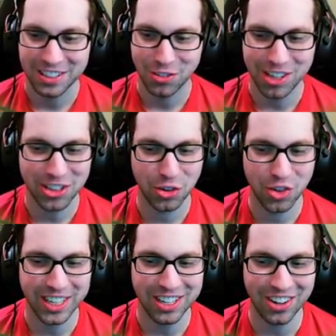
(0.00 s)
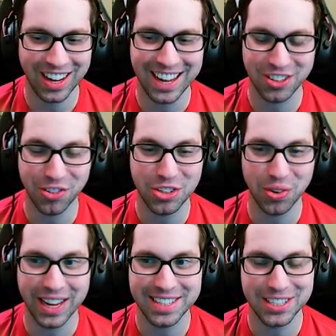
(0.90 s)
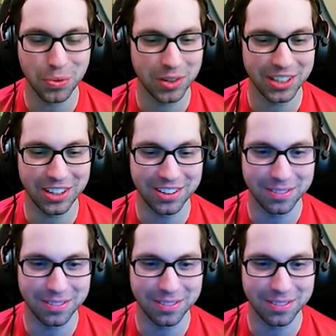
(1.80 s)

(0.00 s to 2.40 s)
330 go ah 328 still really good